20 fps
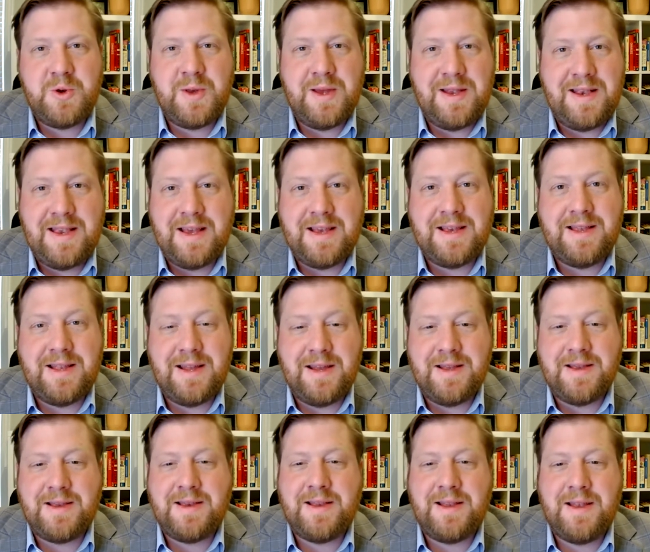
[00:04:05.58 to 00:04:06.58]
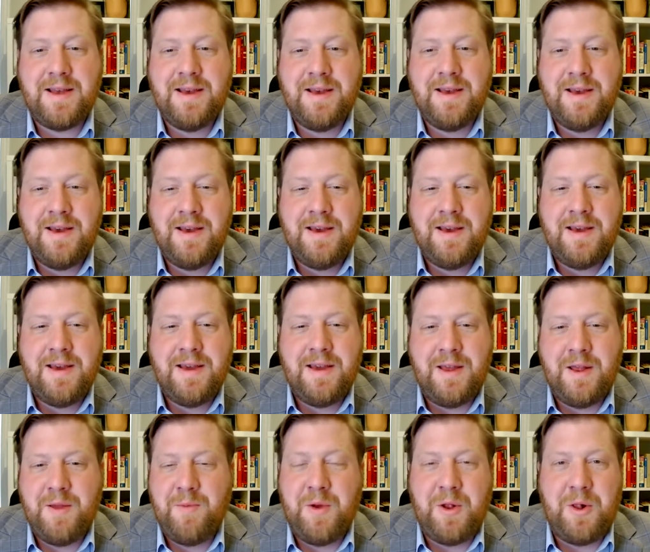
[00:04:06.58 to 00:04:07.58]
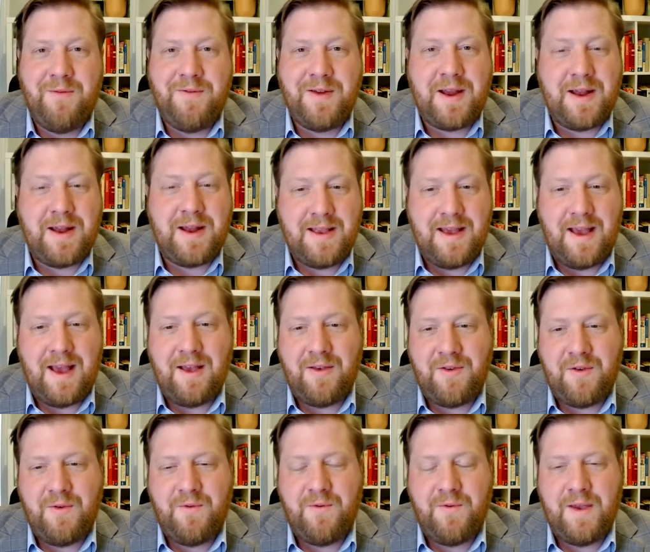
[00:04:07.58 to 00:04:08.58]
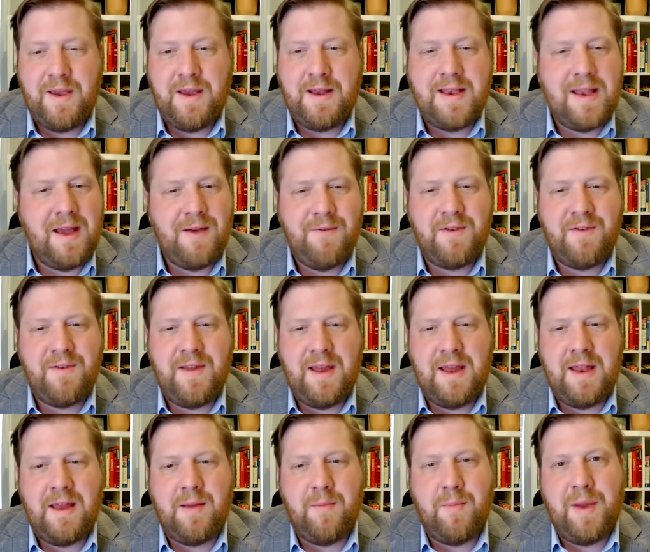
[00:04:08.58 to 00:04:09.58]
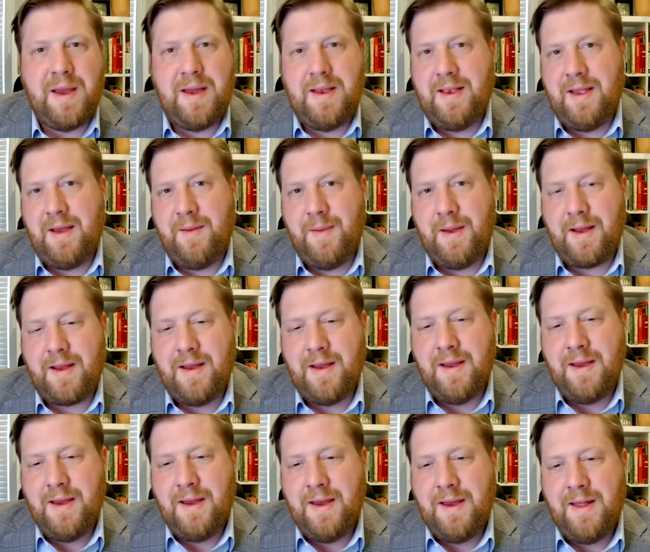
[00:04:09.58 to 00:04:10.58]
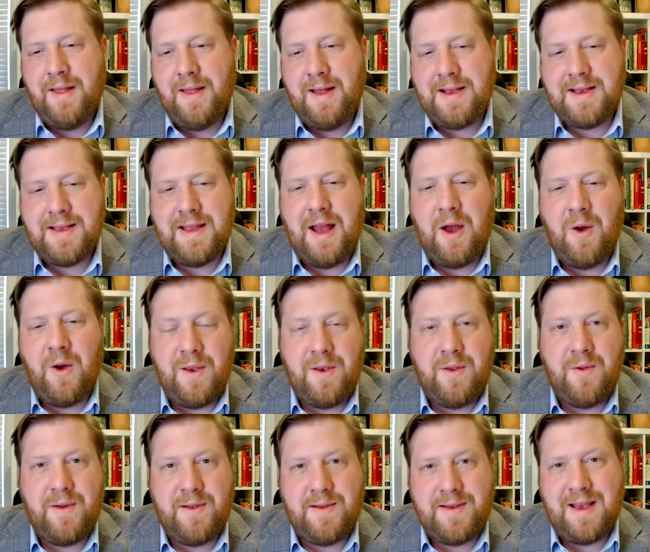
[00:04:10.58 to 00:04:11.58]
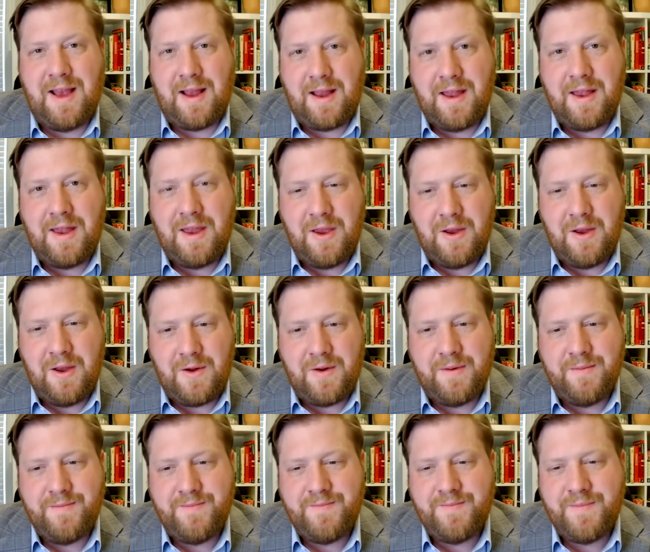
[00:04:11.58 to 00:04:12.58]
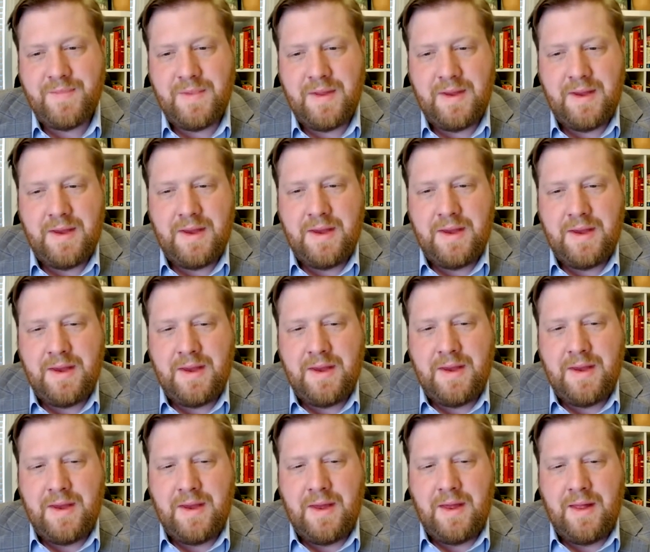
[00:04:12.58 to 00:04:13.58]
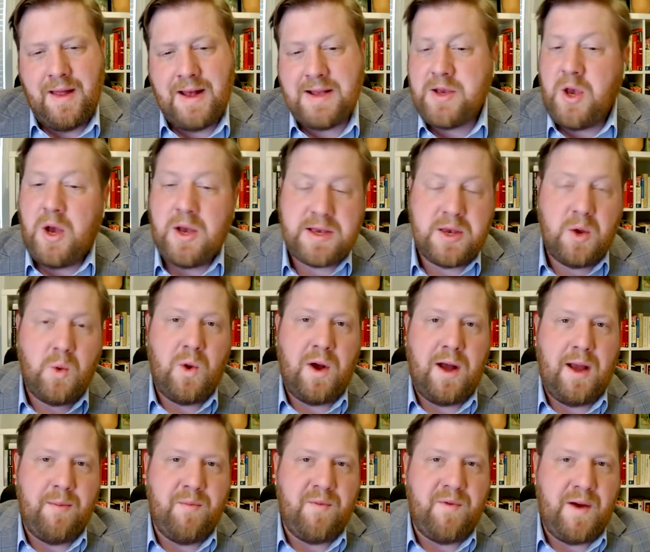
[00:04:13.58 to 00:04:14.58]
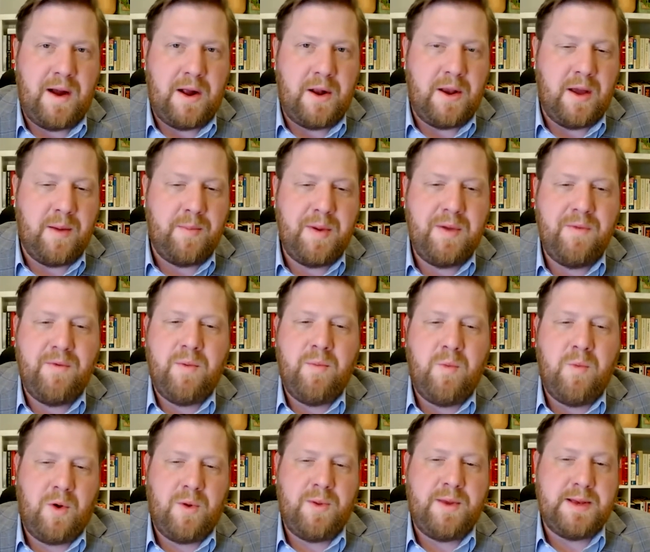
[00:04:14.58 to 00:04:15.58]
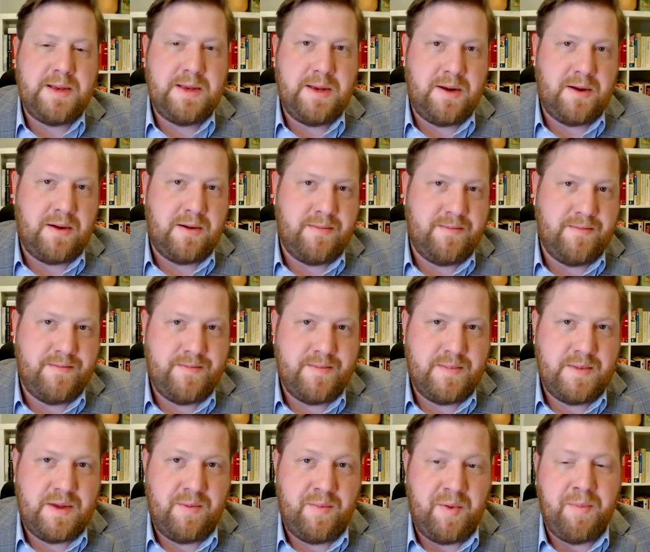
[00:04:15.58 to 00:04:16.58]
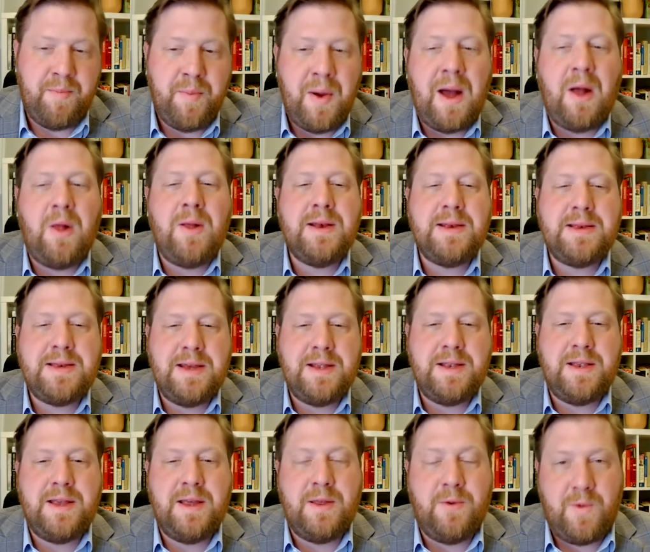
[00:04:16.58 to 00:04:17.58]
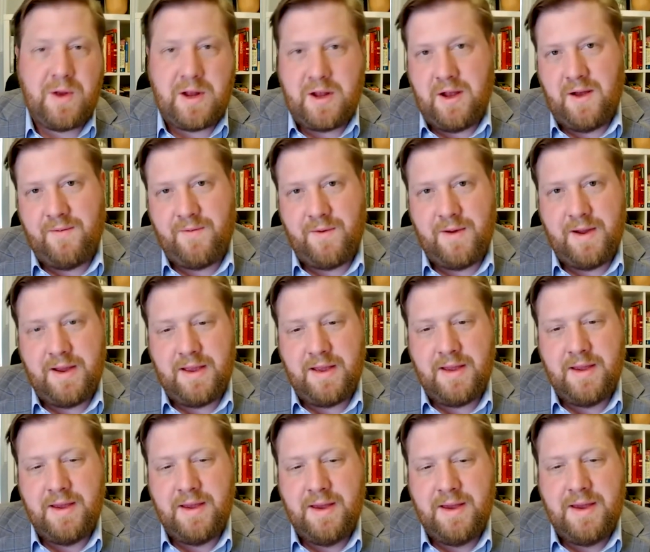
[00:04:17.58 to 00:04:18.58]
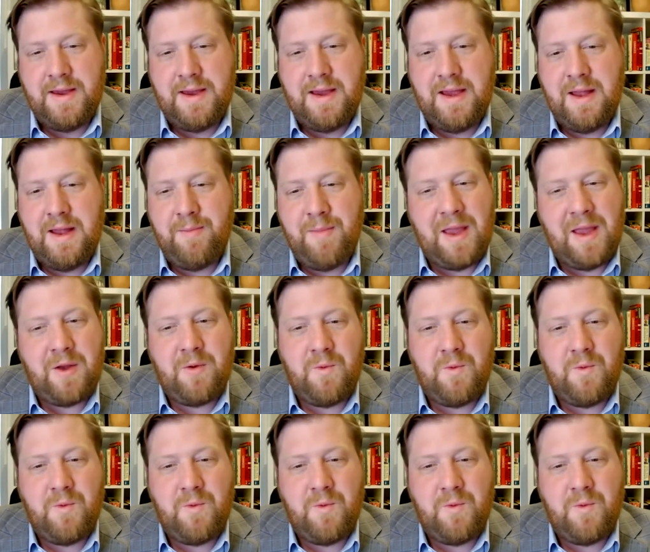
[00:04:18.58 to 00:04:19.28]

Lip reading: distanced, in the middle of a catastrophe, a devastating pandemic that's now into its second year. That's also why I'm fired up even more this year, to propel us into the recovery and make